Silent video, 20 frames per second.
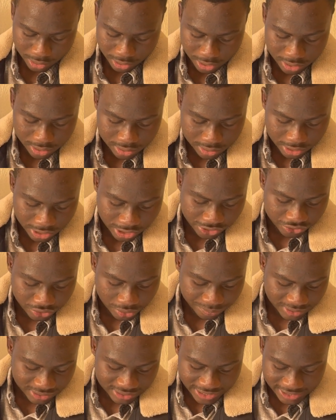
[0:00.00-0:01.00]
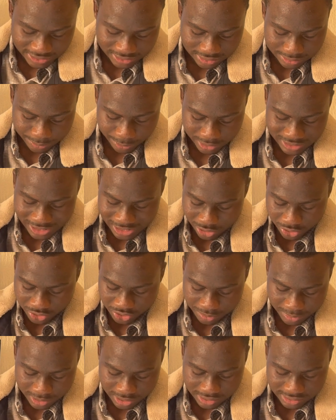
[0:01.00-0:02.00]
in something like this, but that
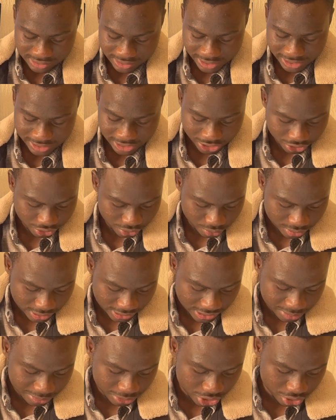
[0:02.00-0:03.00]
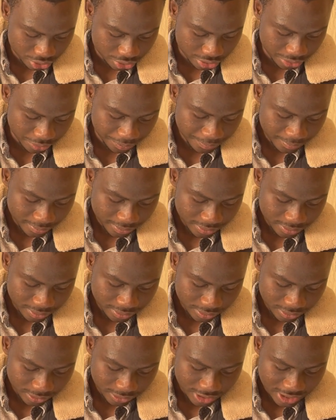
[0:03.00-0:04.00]
doesn't mean it's a head and shoulder. Let me show you.
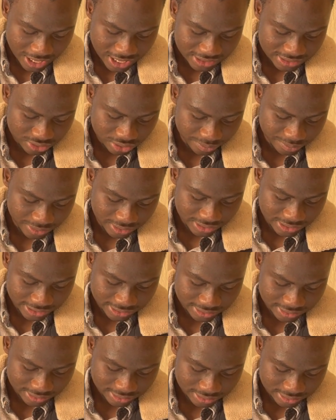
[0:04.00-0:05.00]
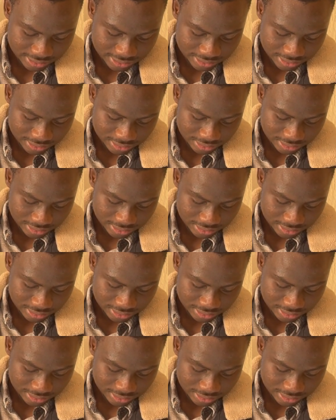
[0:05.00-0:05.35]
It has something like this,